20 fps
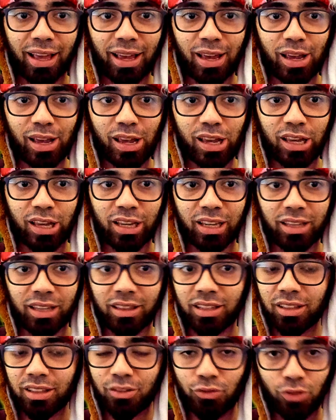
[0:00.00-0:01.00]
he
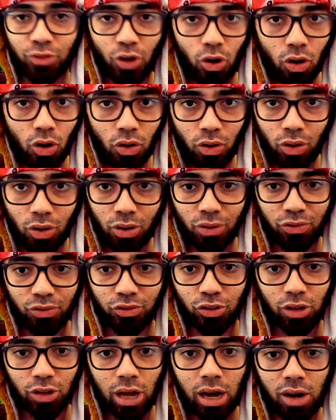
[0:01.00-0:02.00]
didn't go all full
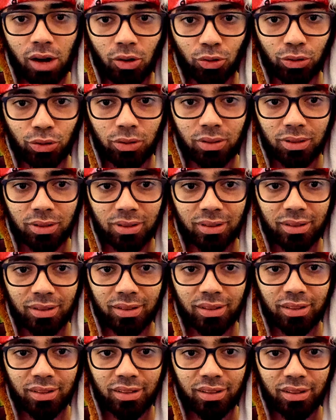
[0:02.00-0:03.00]
out
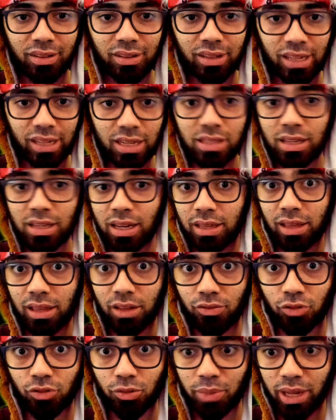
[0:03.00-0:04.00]
he's saying that
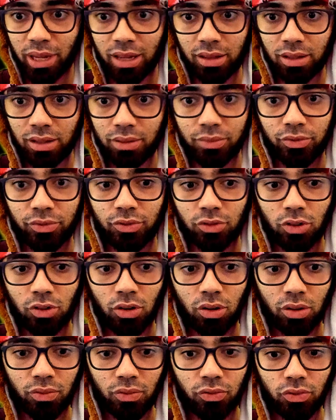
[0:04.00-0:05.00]
for me he didn't go
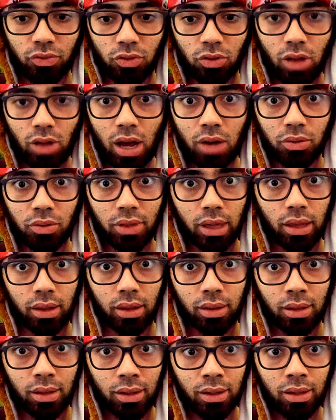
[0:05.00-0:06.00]
full out then
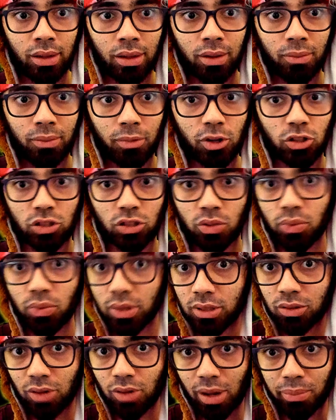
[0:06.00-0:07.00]
because he wanted
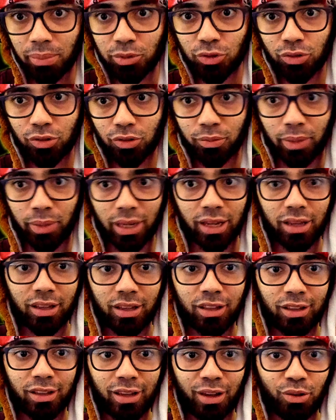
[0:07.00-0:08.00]
to capture me
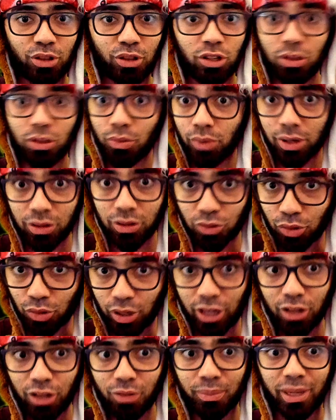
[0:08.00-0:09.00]
he didn't want to
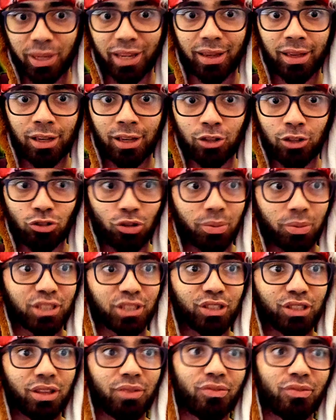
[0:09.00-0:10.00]
kill me so imagine
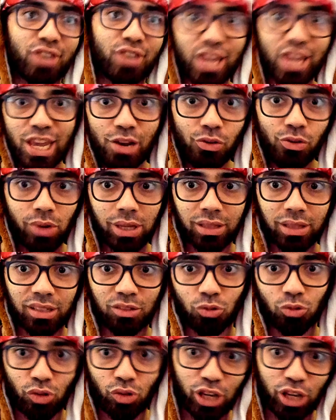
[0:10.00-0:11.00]
if he wanted to
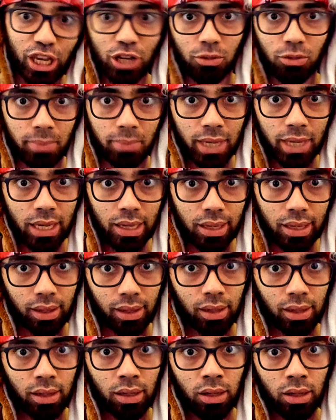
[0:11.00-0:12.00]
kill me
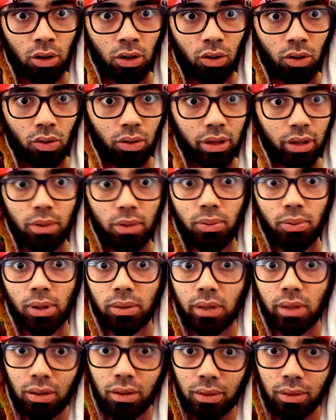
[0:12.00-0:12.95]
oh he wanted